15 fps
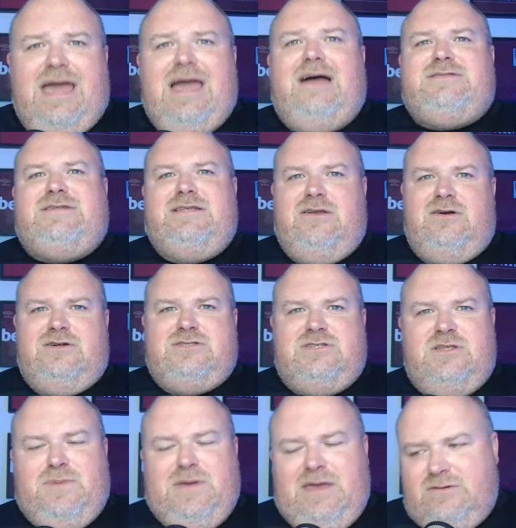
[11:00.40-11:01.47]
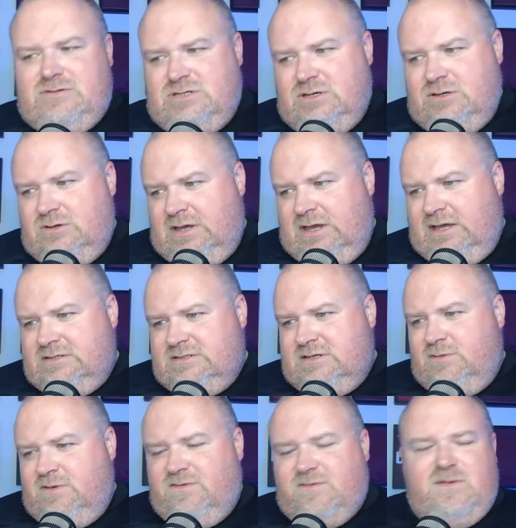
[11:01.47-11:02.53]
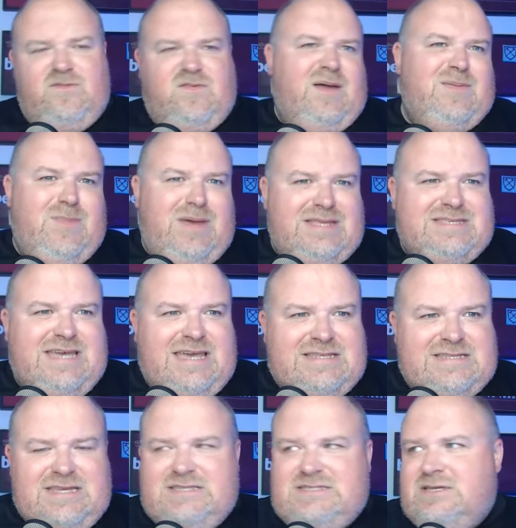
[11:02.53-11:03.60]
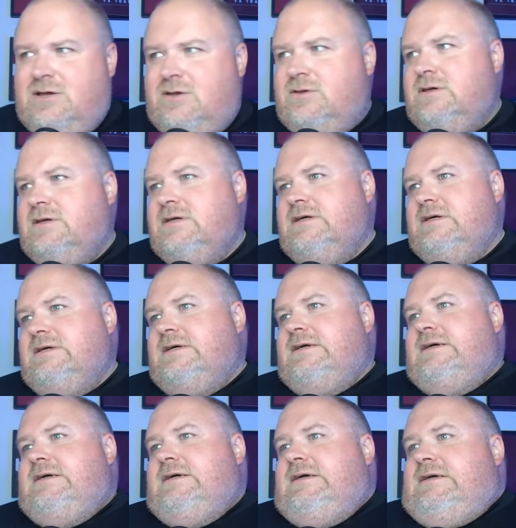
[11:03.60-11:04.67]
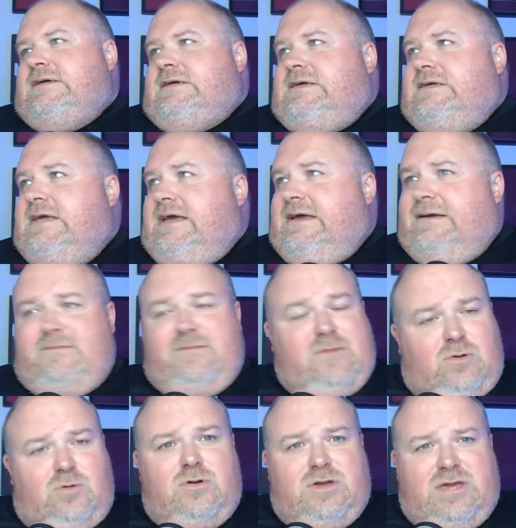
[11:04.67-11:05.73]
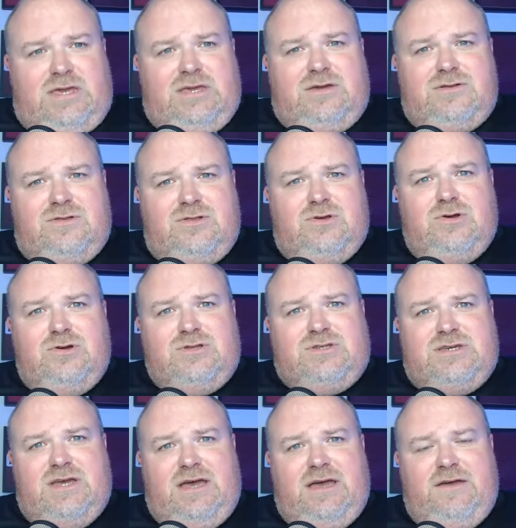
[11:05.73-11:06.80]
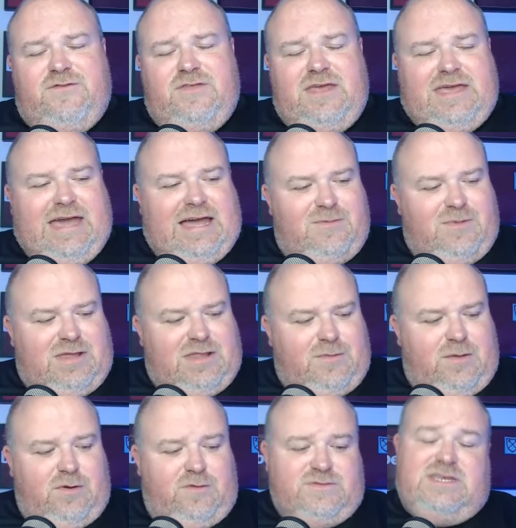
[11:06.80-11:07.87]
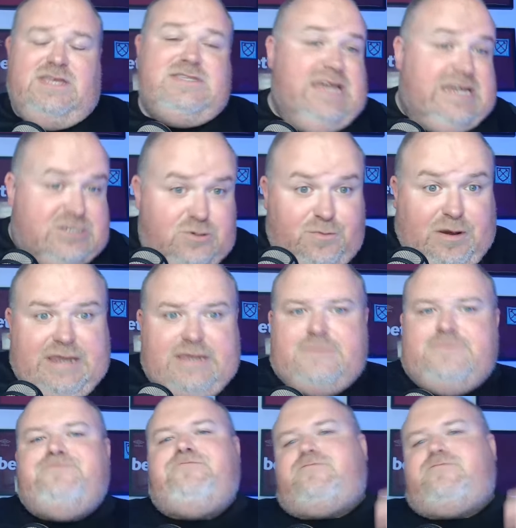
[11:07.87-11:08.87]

outing last year in the PL2, and uh, we've we've maintained it. So yeah, all looking good in the hood uh, for the academy at the moment. Obviously, international break